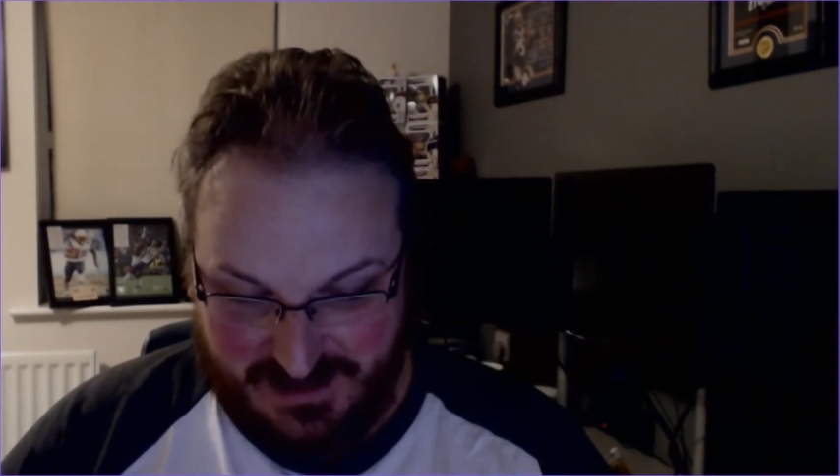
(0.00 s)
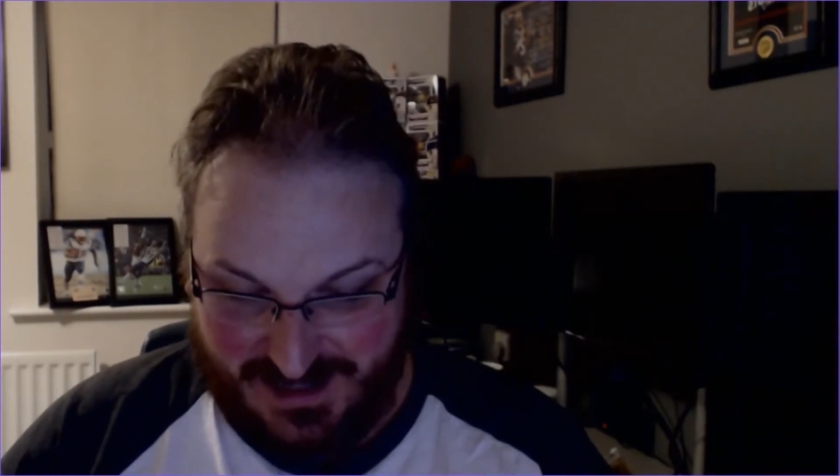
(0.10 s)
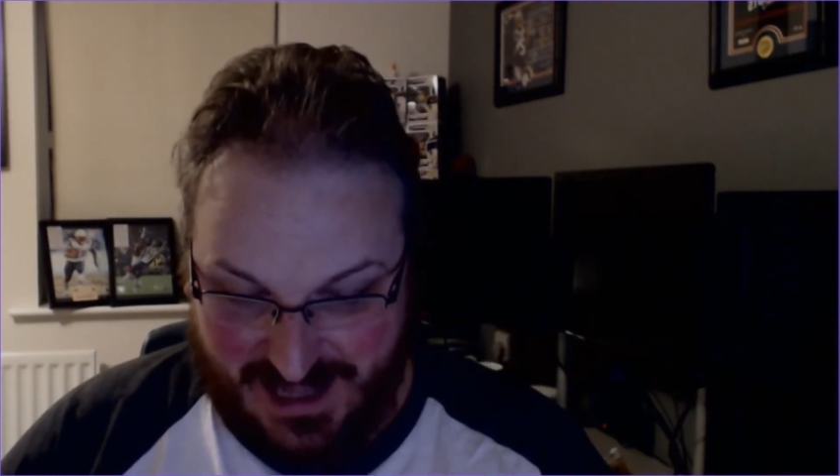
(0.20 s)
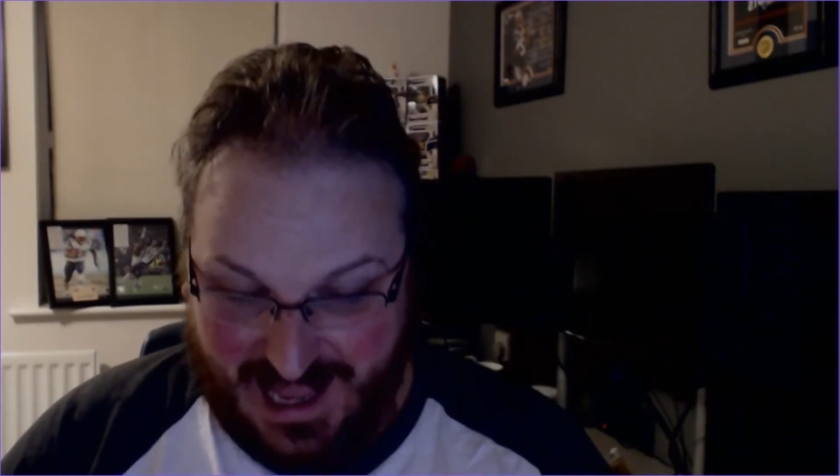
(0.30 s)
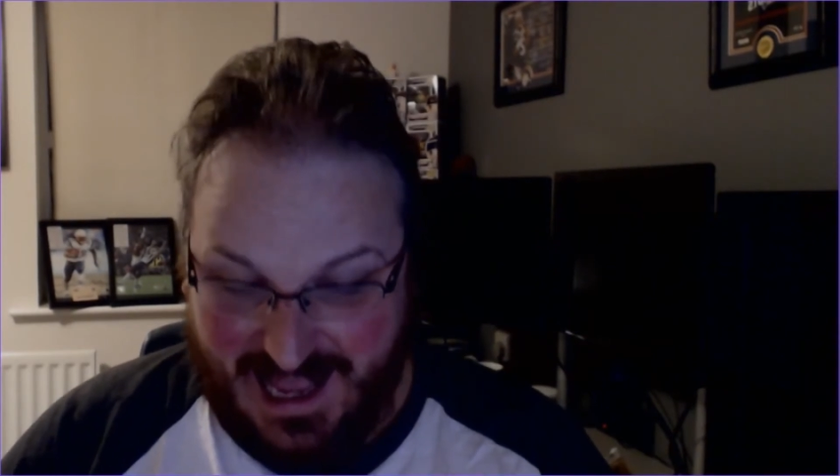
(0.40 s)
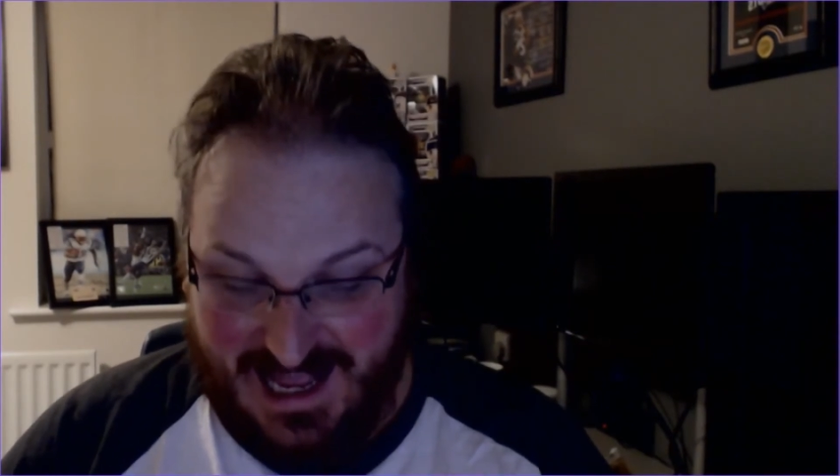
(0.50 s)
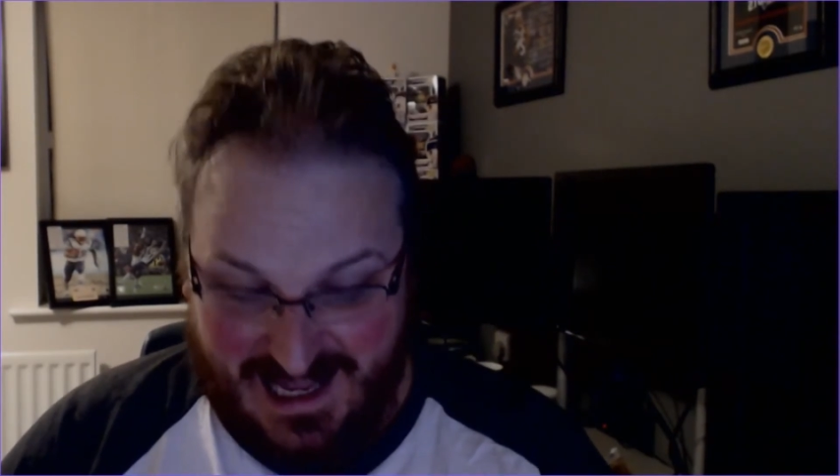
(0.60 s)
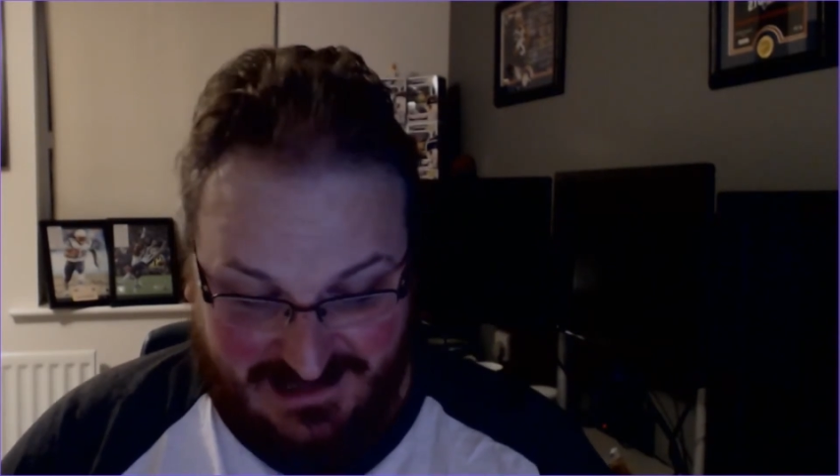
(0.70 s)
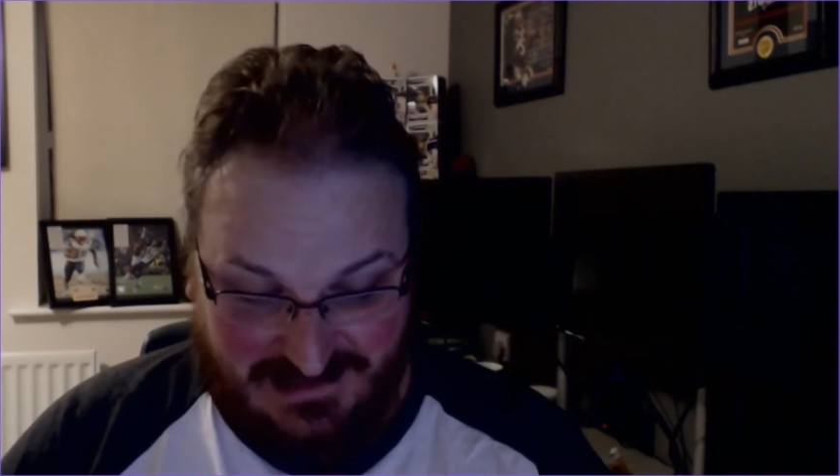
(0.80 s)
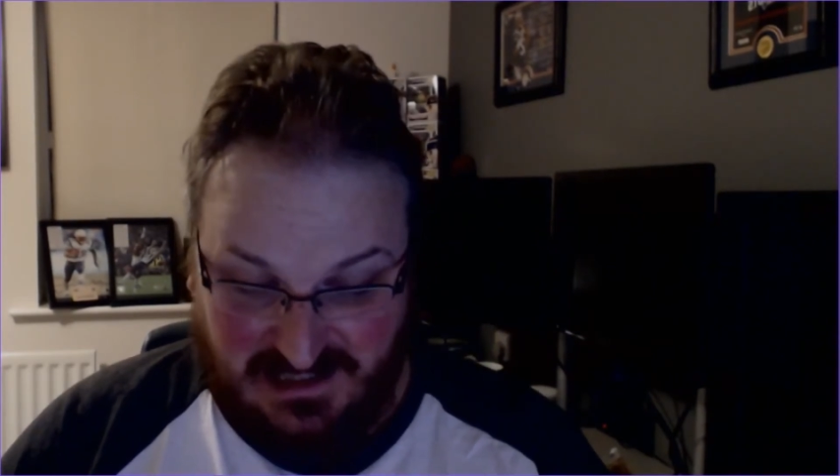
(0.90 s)

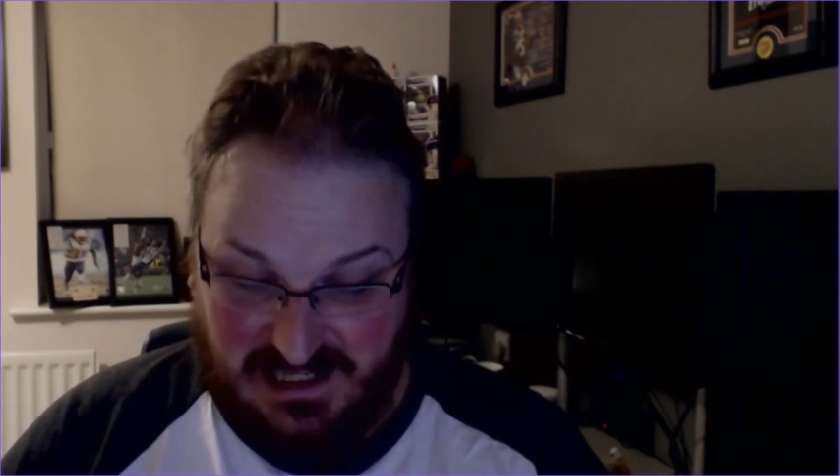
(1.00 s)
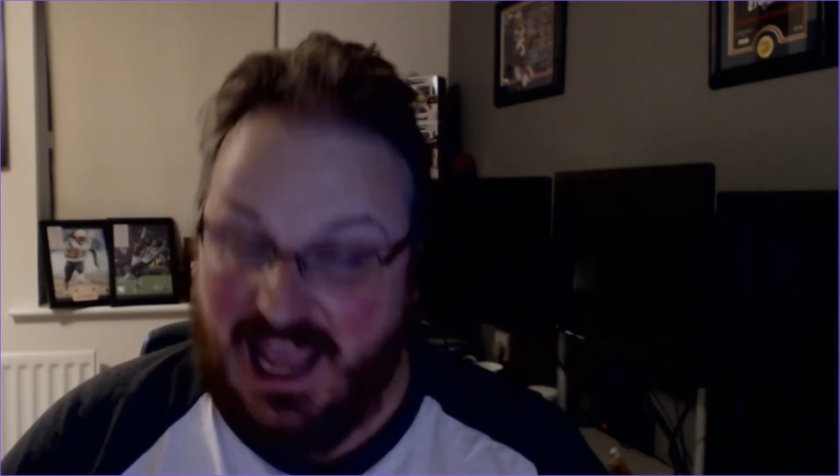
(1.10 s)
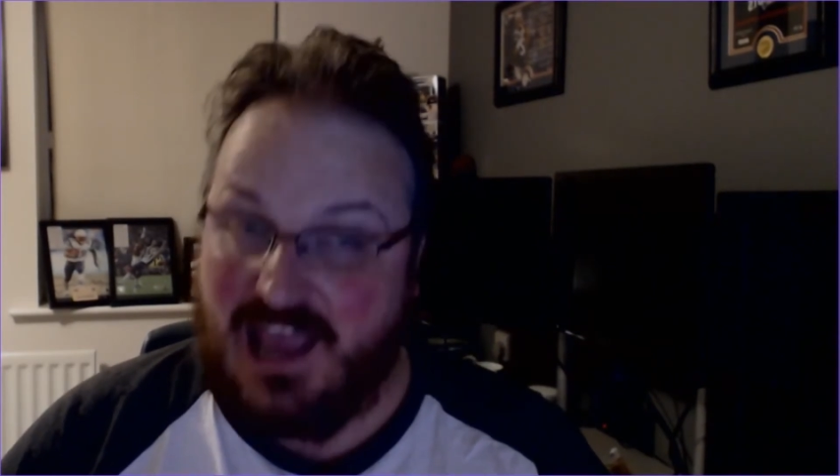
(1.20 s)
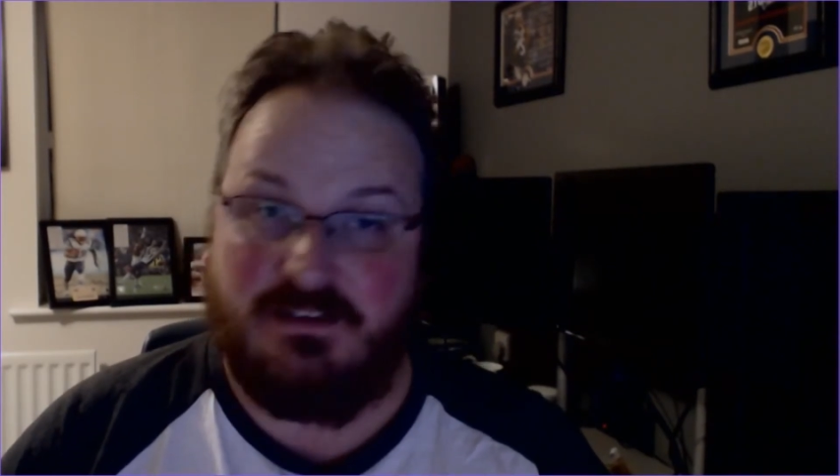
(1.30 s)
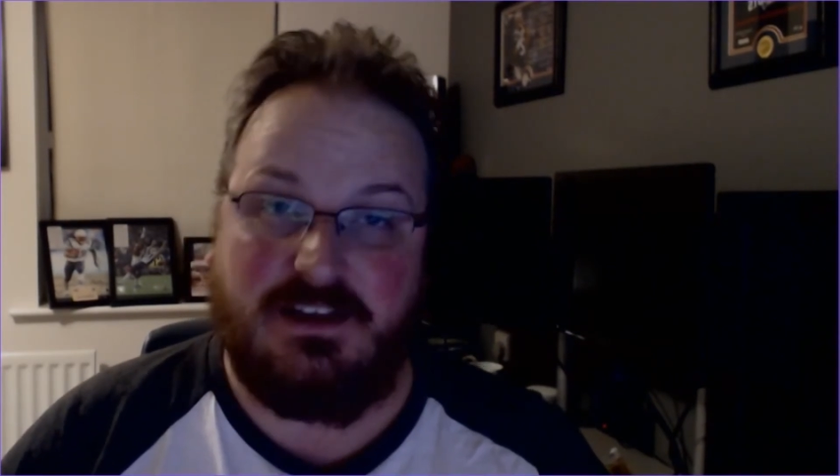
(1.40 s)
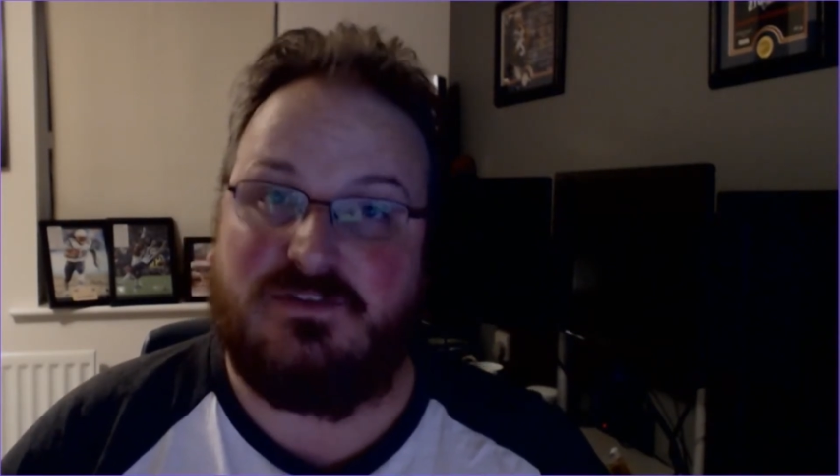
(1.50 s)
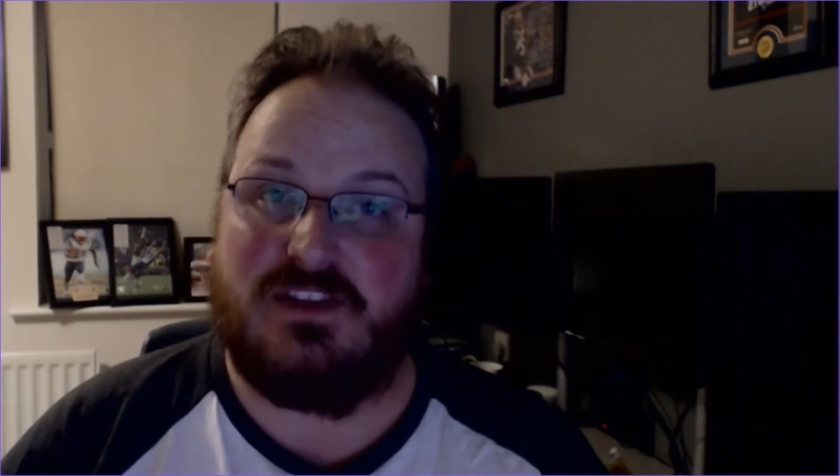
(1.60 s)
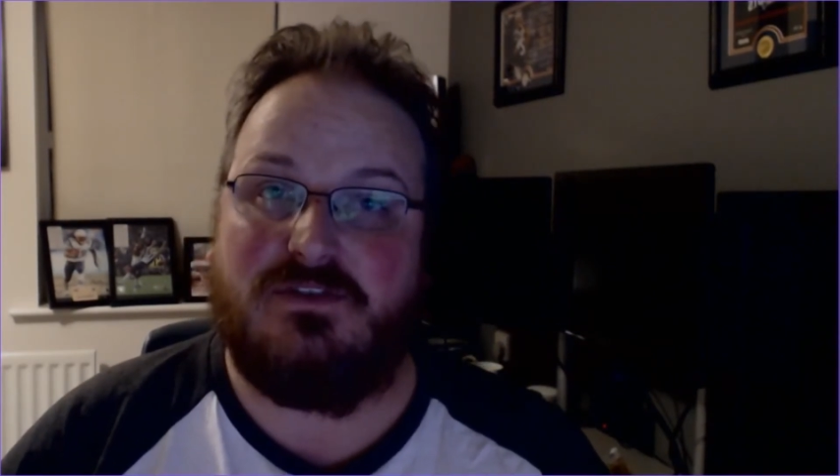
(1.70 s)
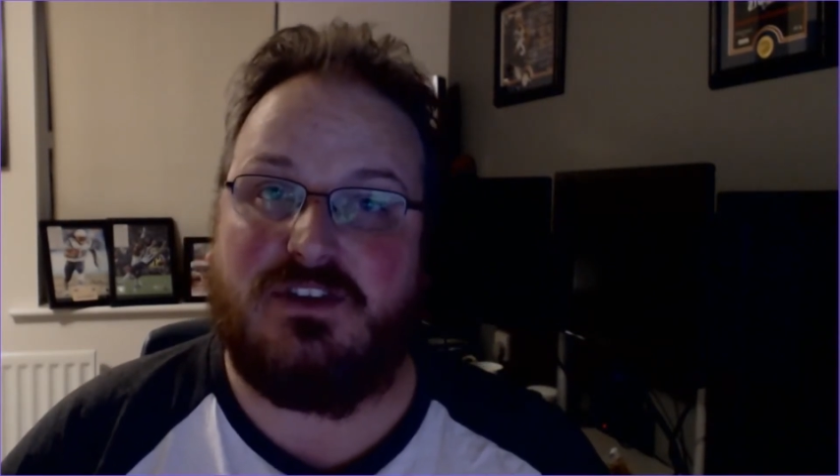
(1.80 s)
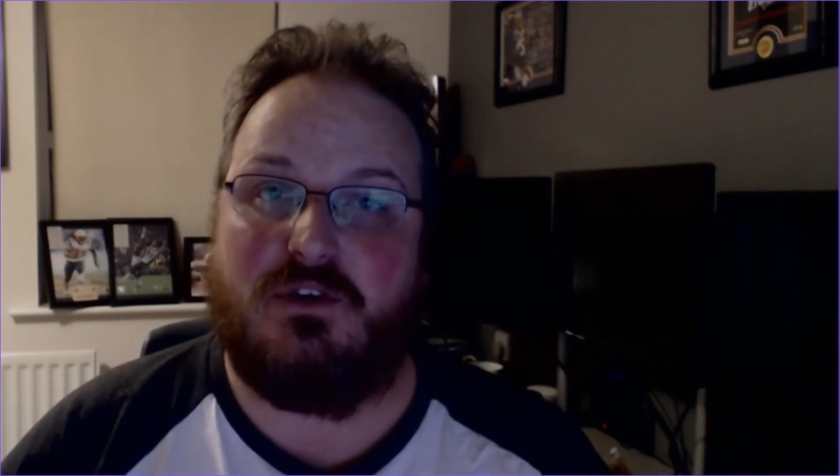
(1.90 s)
And yeah,
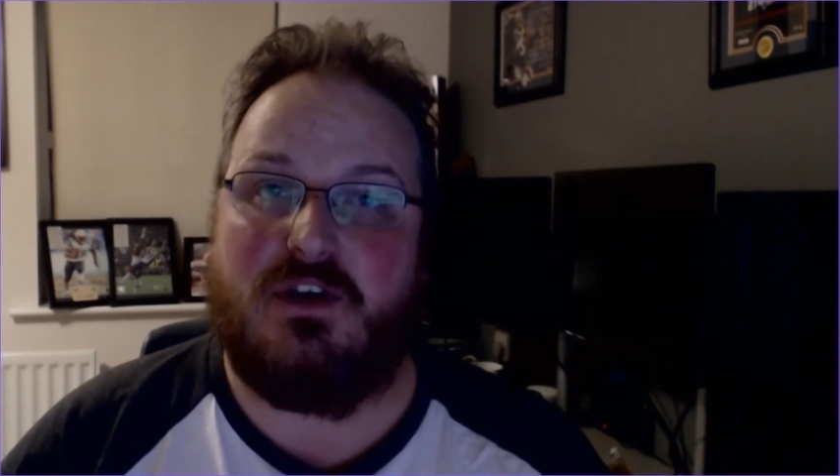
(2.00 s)
if there are